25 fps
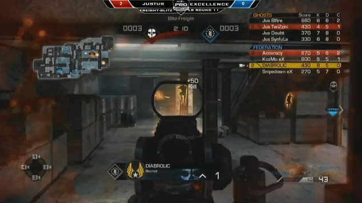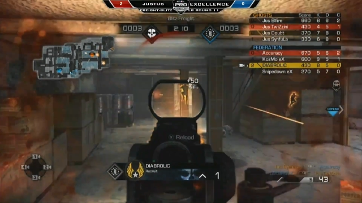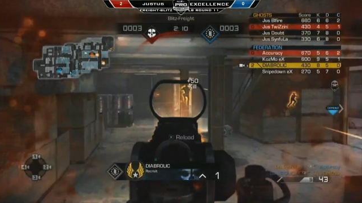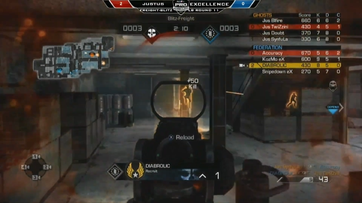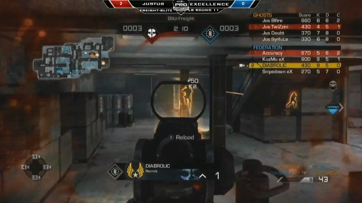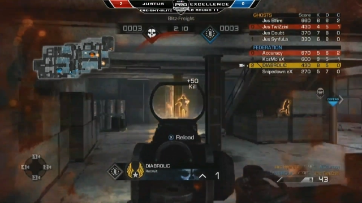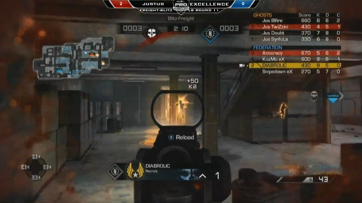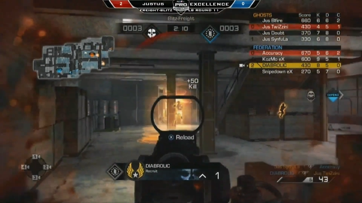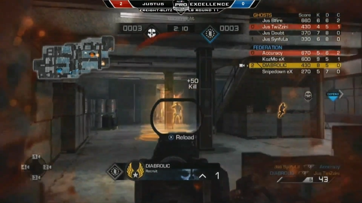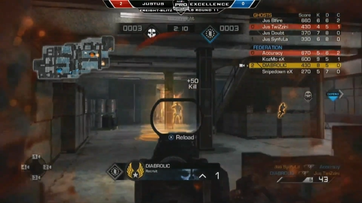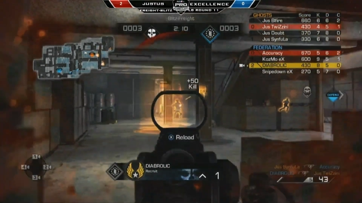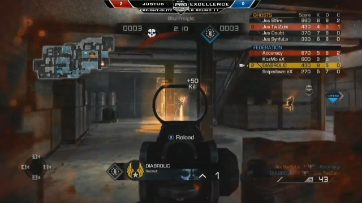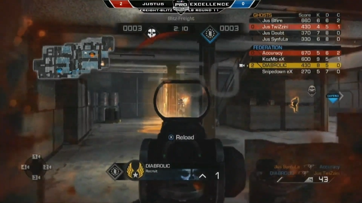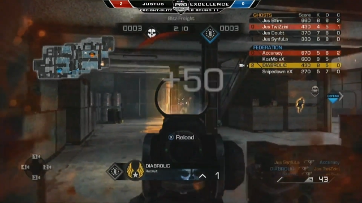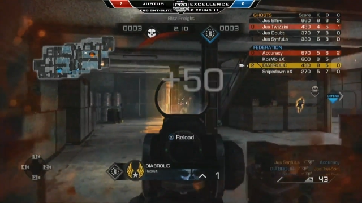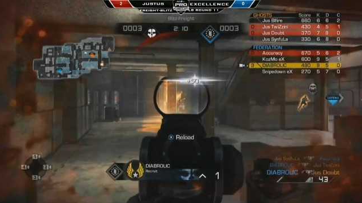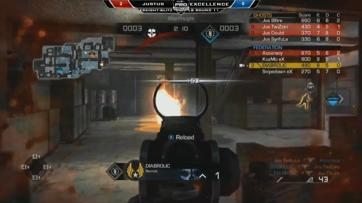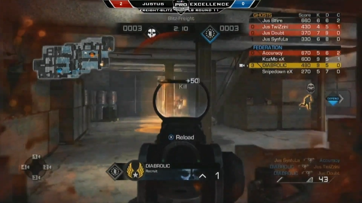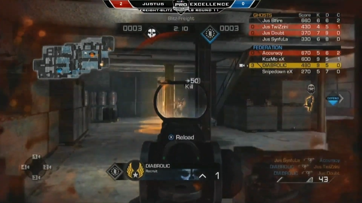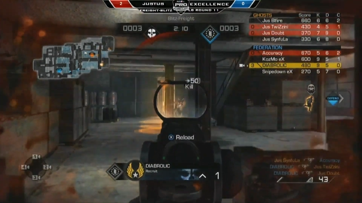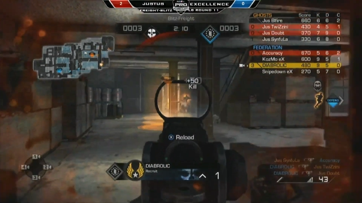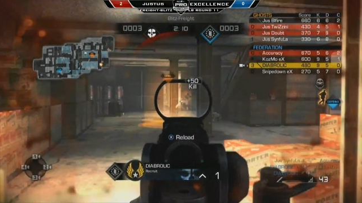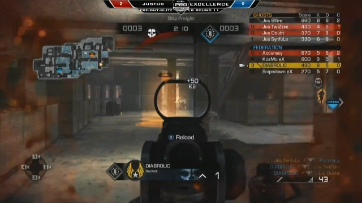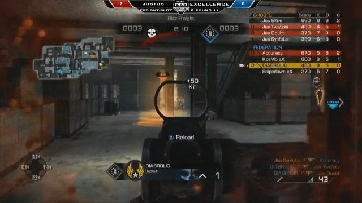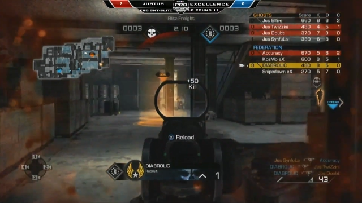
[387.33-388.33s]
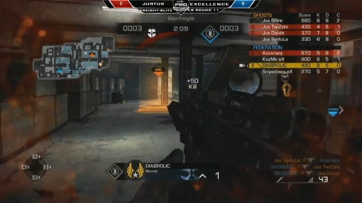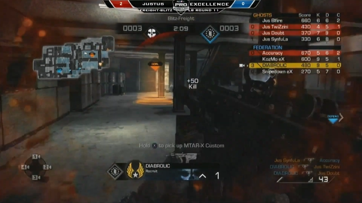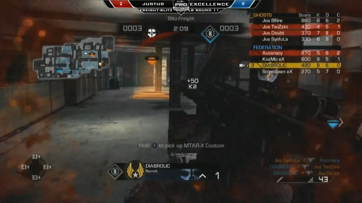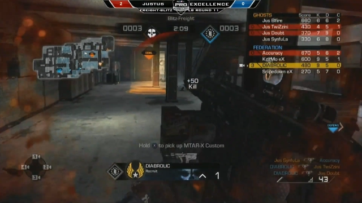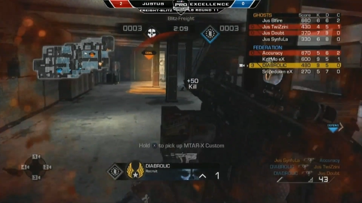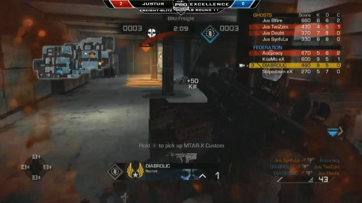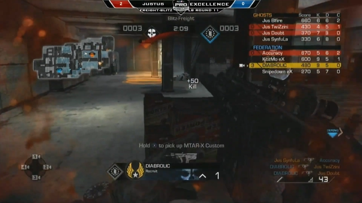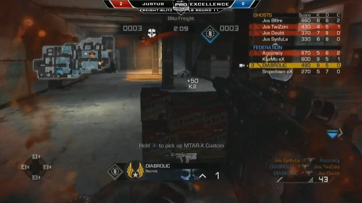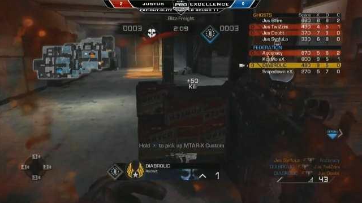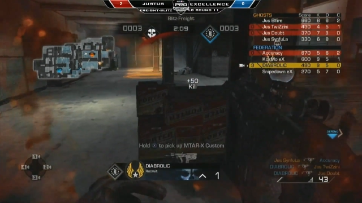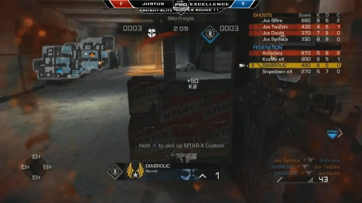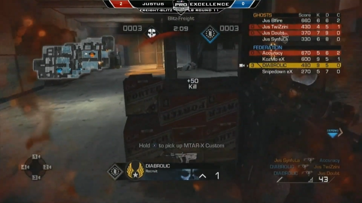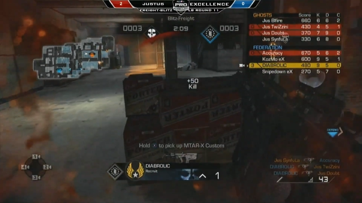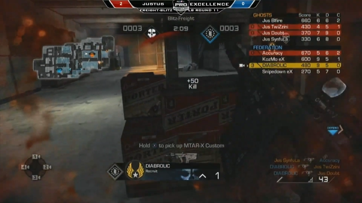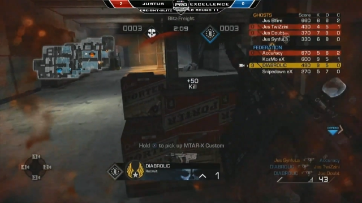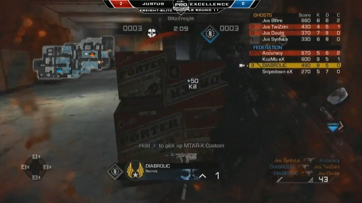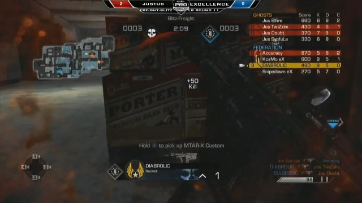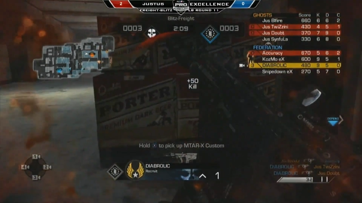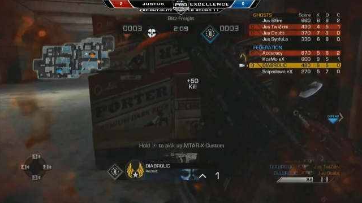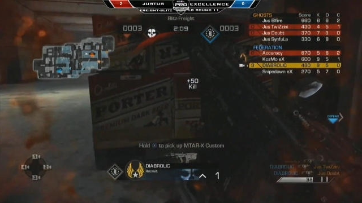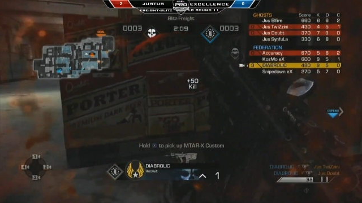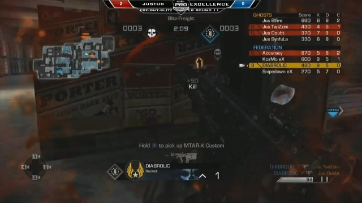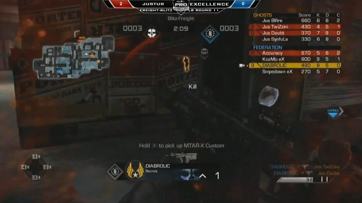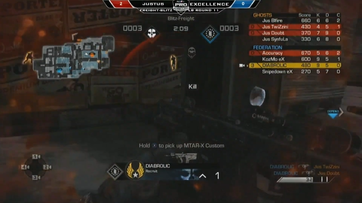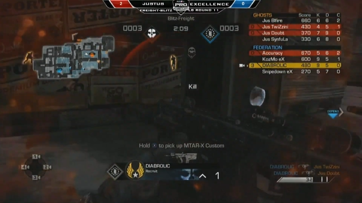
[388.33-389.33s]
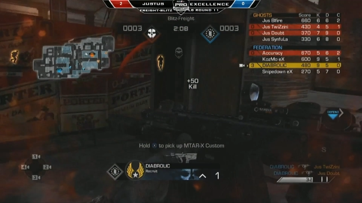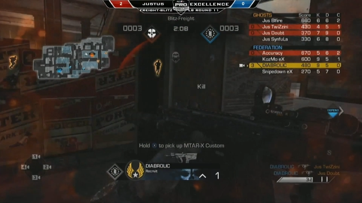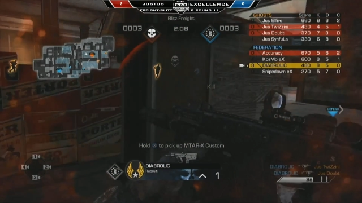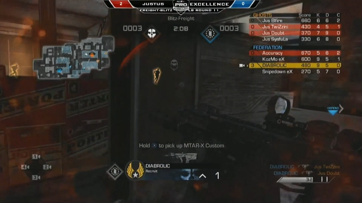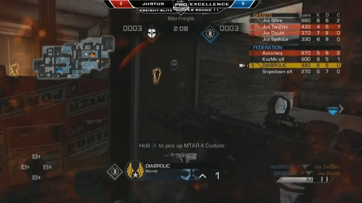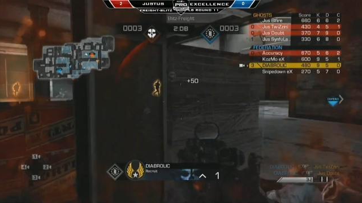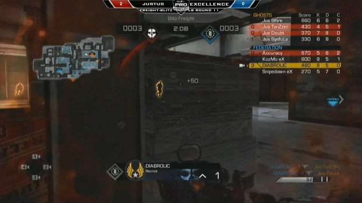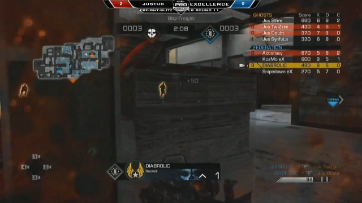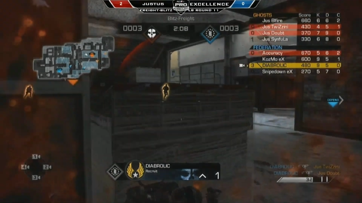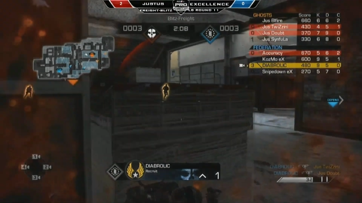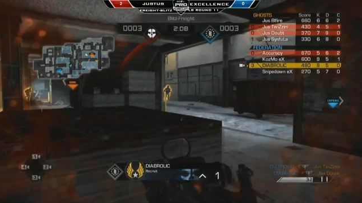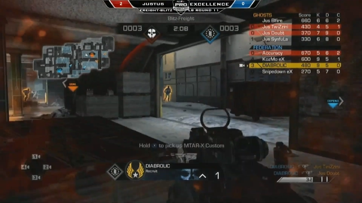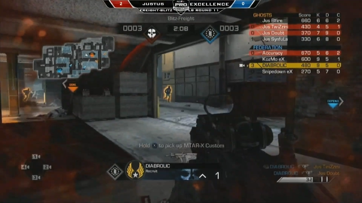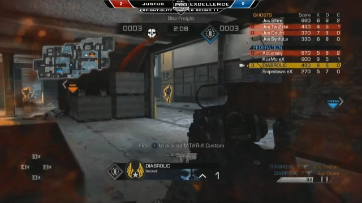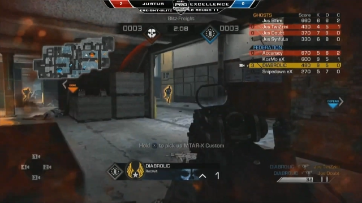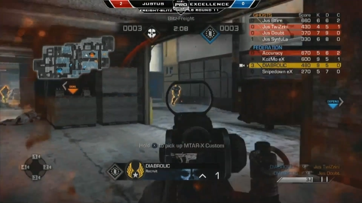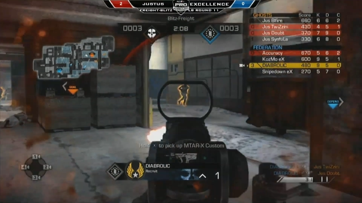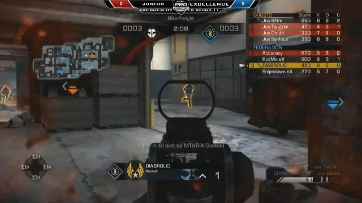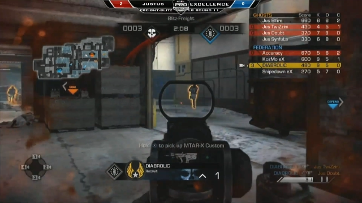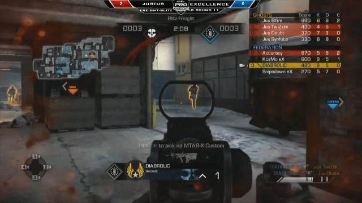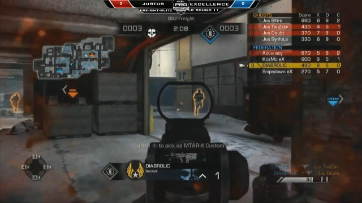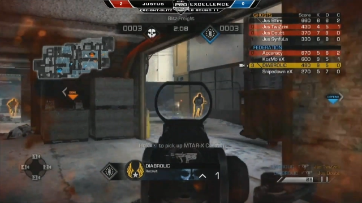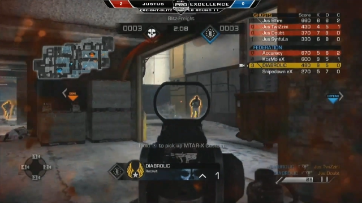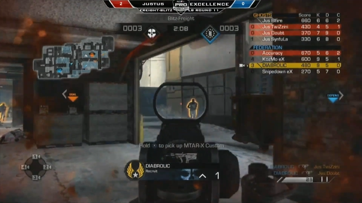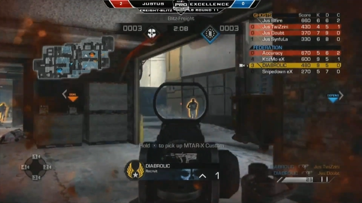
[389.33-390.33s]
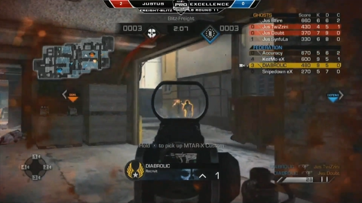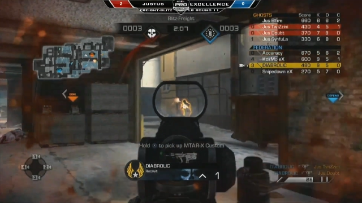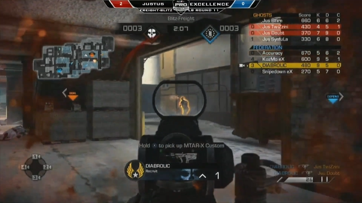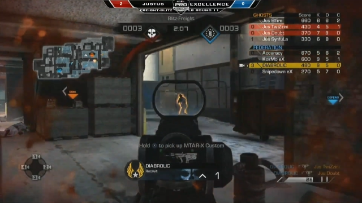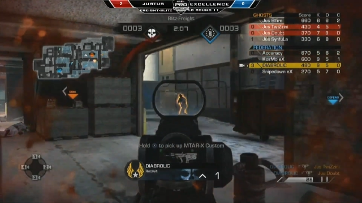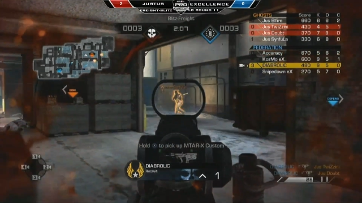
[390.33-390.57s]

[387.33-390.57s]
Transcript: [unreadable: no face in view]